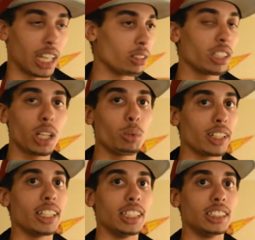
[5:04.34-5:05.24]
I don't care what
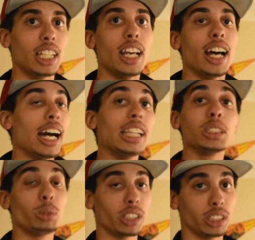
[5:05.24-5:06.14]
it is, I
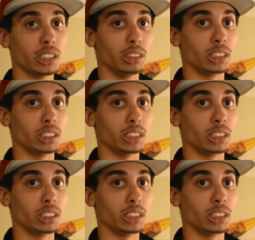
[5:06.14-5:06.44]
just want her to do